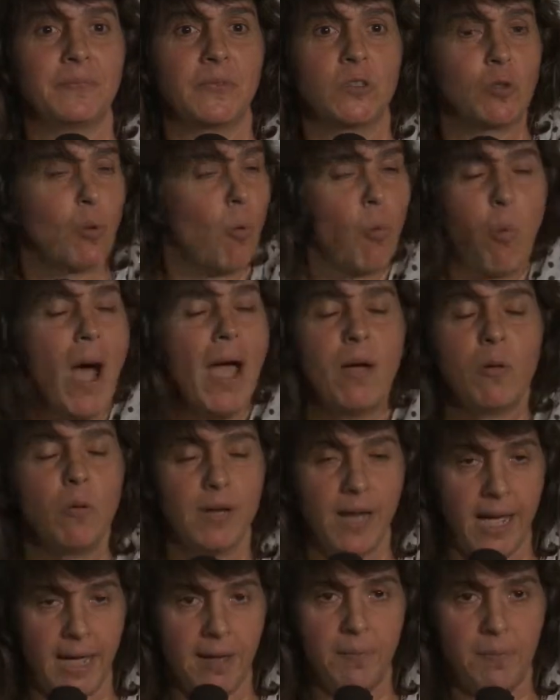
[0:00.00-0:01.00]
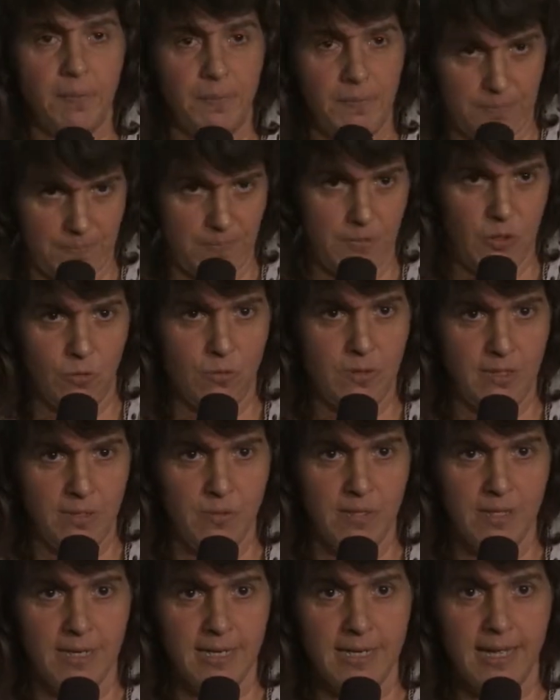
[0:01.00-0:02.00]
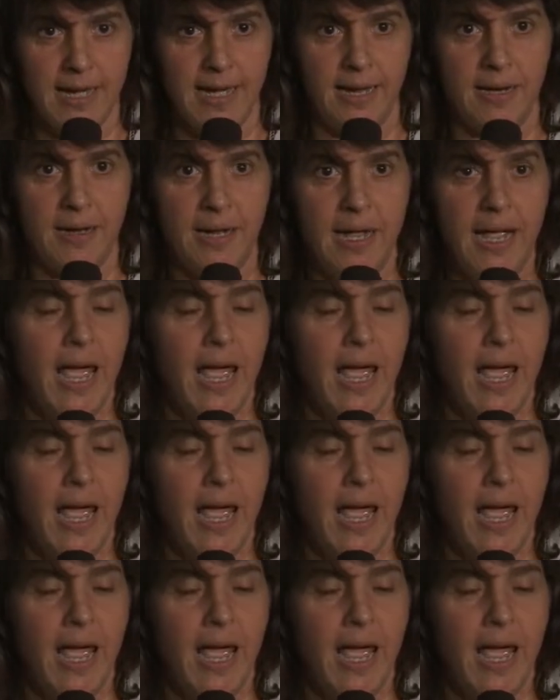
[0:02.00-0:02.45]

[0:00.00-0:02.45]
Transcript: So why would I do something like that?